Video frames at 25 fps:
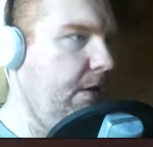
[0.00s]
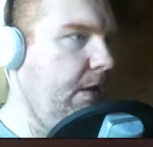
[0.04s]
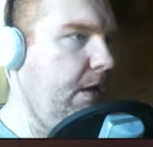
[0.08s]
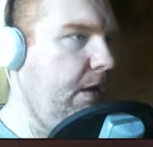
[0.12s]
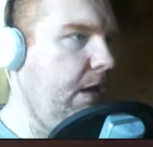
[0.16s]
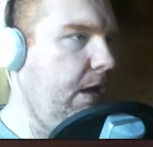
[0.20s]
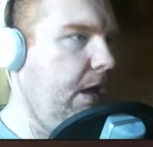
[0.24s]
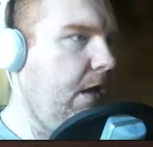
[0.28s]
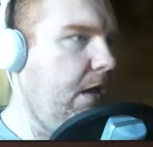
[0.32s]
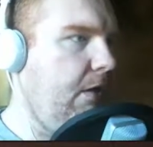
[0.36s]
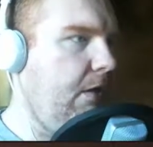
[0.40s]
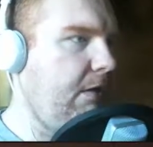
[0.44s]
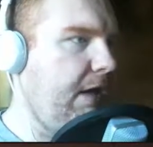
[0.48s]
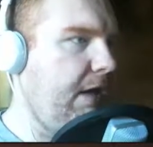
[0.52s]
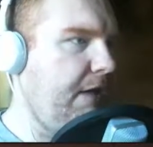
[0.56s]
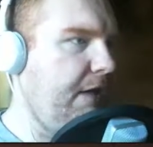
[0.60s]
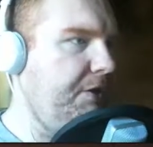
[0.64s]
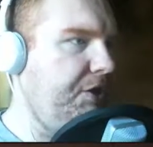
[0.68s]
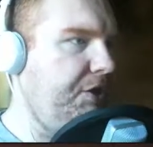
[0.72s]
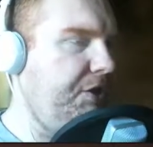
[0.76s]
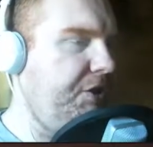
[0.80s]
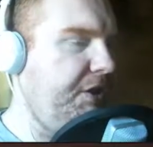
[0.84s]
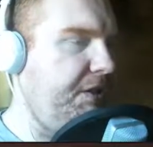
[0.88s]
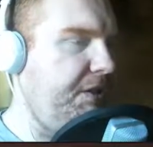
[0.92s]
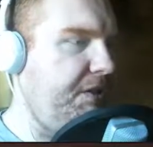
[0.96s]
all kinds of
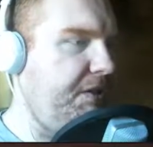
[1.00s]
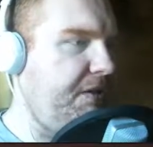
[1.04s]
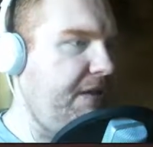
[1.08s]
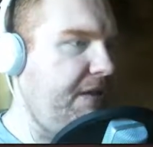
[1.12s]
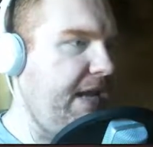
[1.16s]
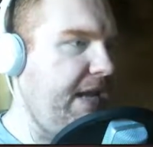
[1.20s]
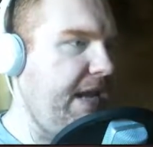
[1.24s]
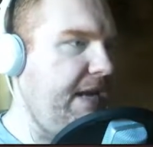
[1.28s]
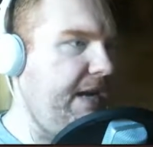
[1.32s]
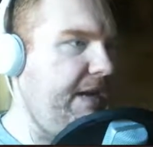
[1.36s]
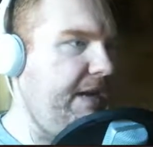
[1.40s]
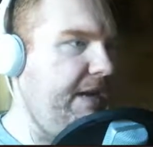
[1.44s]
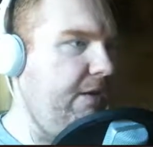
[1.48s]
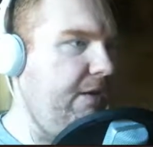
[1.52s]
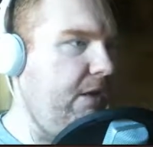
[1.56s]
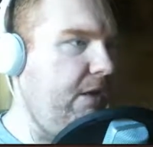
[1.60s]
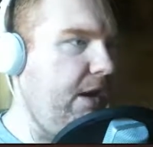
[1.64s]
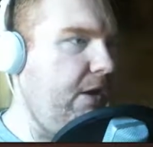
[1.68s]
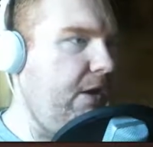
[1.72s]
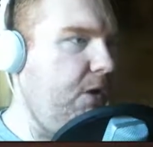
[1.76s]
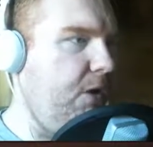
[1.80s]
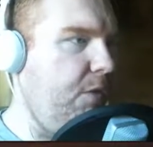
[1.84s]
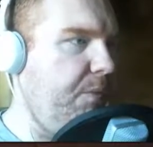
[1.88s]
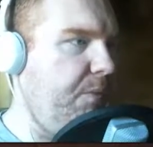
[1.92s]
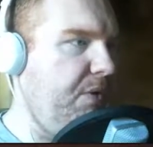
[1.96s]
shit to scan in here, I
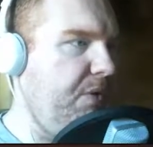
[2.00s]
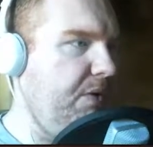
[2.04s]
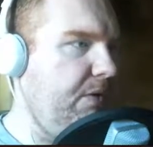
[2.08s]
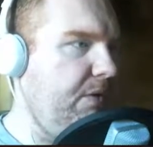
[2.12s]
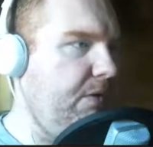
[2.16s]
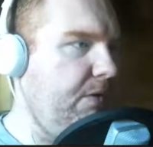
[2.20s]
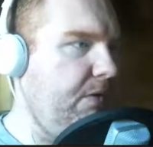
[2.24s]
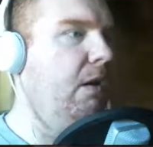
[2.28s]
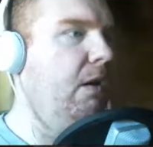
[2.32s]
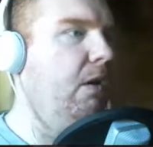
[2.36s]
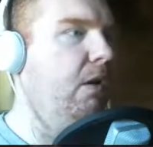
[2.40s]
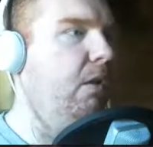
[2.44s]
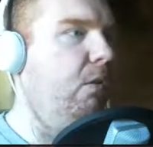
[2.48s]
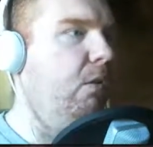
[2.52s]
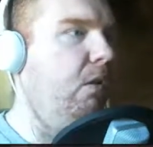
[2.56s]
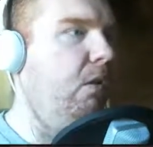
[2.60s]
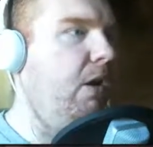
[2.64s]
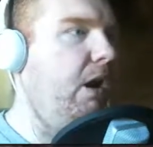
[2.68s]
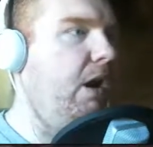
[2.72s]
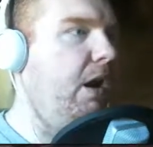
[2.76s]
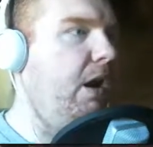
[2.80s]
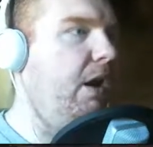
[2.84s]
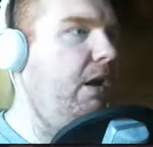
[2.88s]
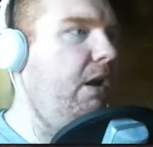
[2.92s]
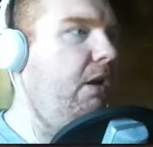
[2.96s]
hope. We're
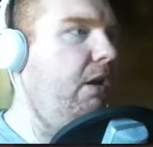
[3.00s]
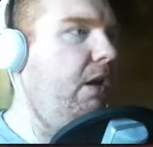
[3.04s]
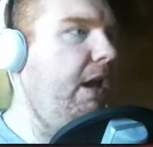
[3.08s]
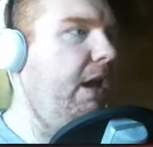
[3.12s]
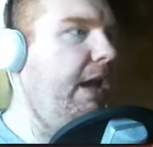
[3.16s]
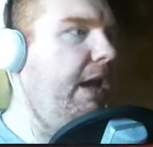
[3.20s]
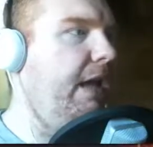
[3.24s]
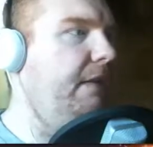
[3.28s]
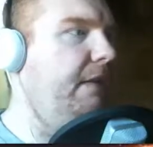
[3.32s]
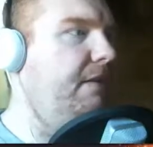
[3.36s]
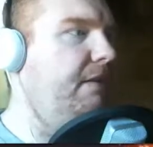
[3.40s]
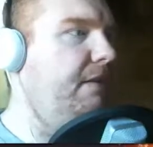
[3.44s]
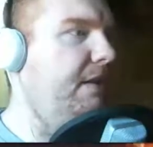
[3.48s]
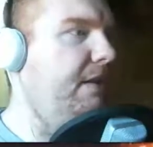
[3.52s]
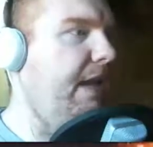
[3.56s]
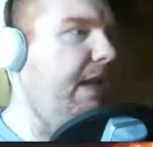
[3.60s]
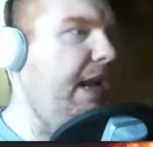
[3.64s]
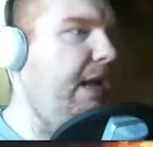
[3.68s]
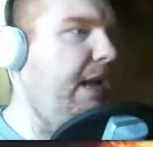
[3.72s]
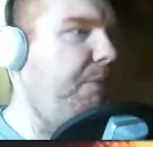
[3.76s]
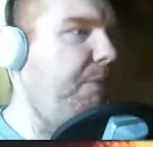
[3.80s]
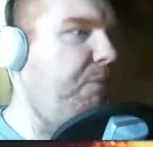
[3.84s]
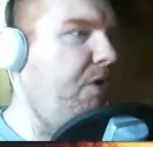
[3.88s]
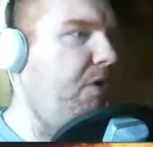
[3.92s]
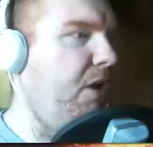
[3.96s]
going to go ahead and scan
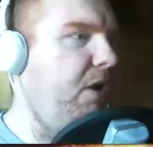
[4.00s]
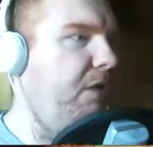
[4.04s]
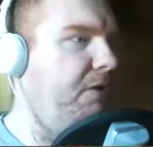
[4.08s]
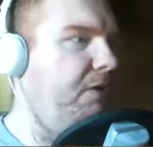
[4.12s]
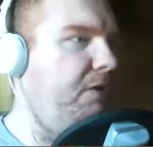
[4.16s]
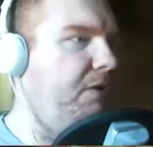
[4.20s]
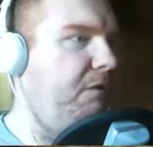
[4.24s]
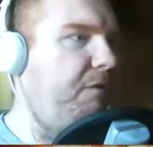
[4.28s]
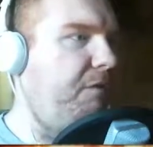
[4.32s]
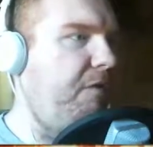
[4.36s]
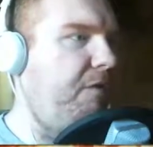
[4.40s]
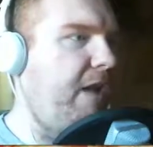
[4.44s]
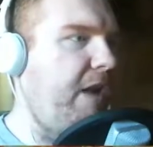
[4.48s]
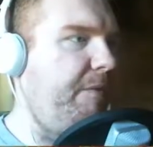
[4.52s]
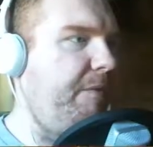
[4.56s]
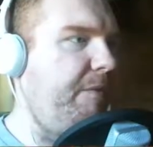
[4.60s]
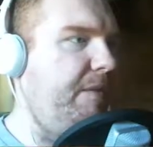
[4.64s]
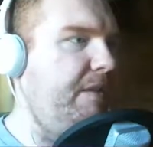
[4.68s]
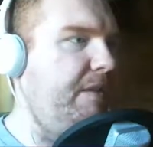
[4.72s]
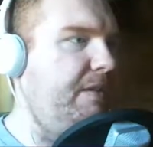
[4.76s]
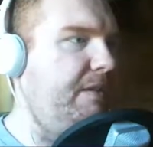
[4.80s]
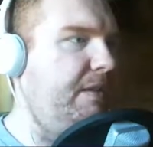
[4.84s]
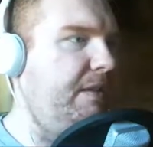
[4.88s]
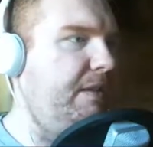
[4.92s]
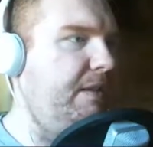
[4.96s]
the prawn suit
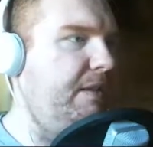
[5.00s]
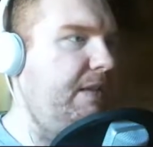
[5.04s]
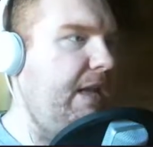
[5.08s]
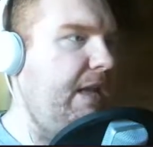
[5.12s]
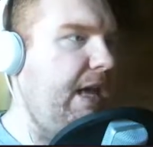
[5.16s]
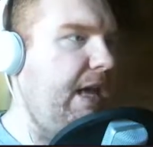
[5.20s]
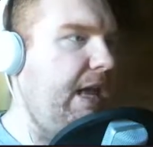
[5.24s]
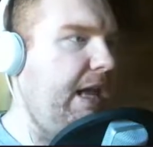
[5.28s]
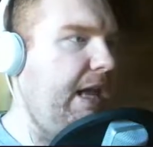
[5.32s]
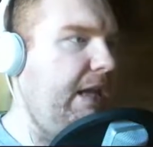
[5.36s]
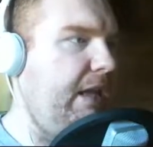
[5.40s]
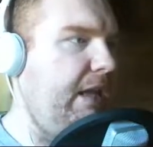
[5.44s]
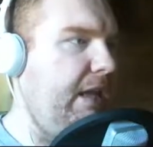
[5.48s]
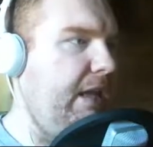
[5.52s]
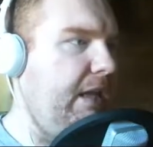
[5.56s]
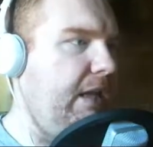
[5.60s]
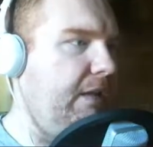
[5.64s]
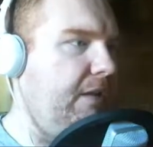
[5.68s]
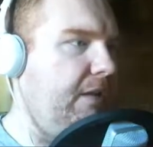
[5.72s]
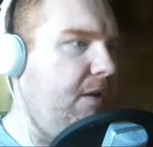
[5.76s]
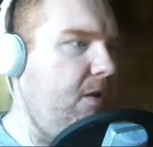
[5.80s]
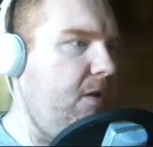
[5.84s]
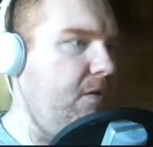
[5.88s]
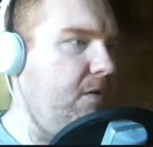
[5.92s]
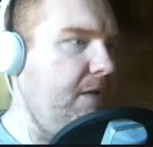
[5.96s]
fragments since I can get
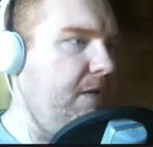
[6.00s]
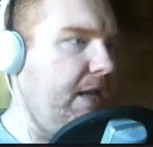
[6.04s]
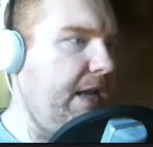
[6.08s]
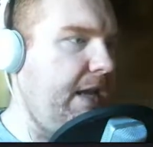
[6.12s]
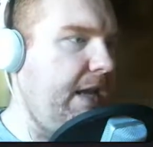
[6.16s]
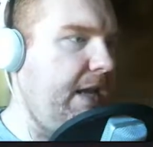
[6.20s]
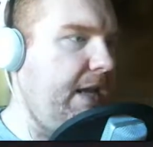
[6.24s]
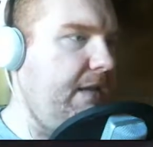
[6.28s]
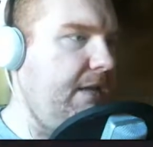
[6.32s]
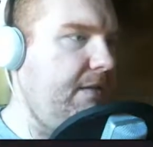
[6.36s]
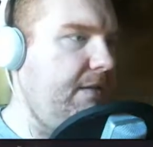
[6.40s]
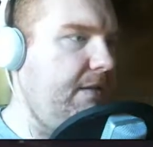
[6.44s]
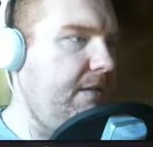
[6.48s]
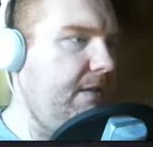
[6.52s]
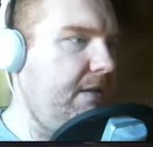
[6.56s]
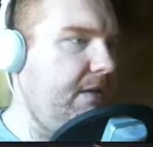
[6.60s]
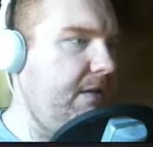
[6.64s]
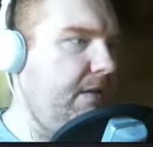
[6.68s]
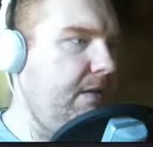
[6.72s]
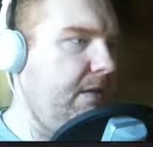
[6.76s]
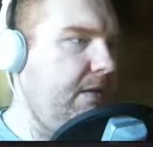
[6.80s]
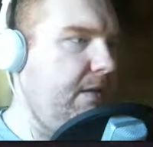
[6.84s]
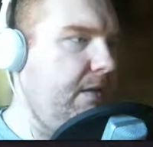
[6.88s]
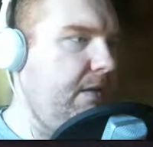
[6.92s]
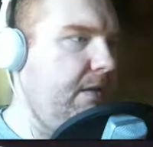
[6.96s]
those, I guess.
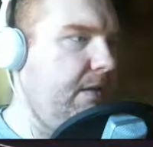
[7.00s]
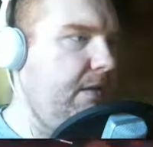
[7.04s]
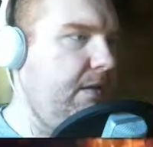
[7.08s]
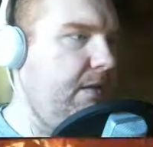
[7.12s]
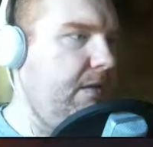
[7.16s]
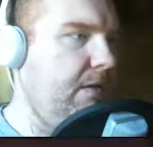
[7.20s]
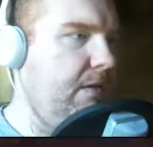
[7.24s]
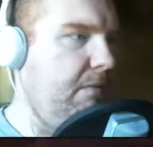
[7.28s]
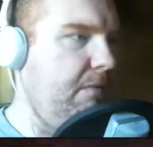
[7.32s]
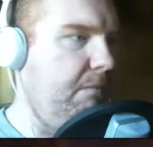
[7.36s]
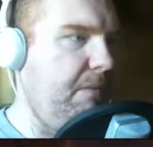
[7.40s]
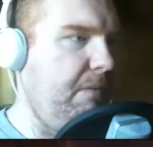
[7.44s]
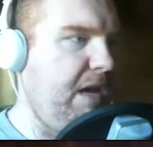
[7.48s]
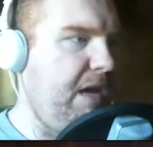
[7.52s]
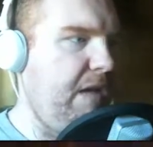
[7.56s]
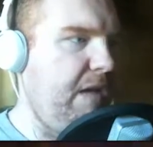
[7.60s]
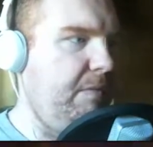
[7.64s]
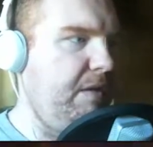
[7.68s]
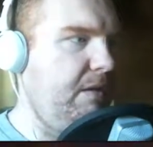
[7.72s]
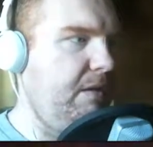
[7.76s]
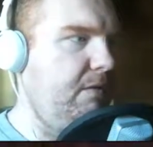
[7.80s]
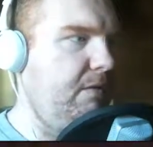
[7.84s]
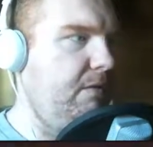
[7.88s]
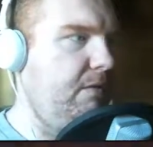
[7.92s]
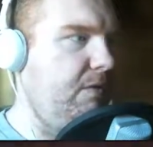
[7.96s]

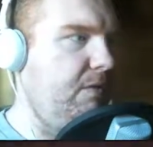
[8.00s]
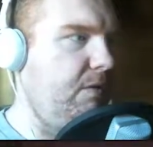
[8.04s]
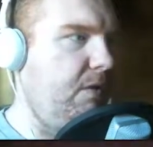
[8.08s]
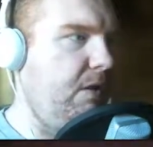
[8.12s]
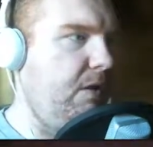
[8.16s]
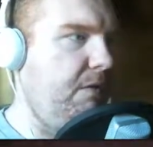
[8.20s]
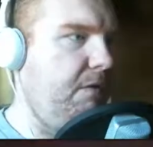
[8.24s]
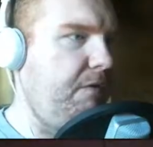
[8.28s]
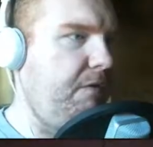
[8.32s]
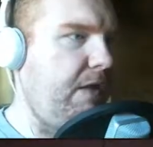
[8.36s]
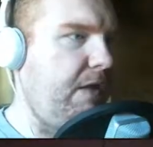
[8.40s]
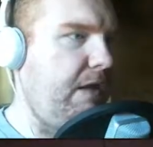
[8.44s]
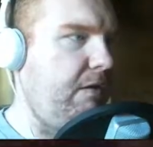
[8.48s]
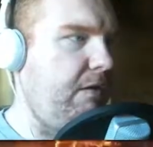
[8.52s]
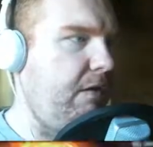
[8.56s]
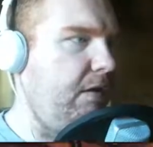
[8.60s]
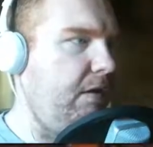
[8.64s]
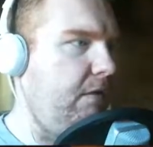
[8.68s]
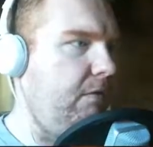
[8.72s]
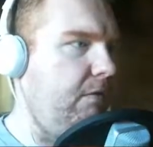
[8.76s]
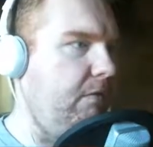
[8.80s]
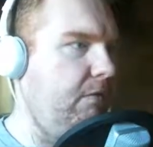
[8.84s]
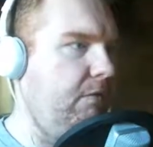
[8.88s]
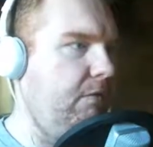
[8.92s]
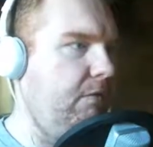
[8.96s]
Maybe. Sort of. I don't know.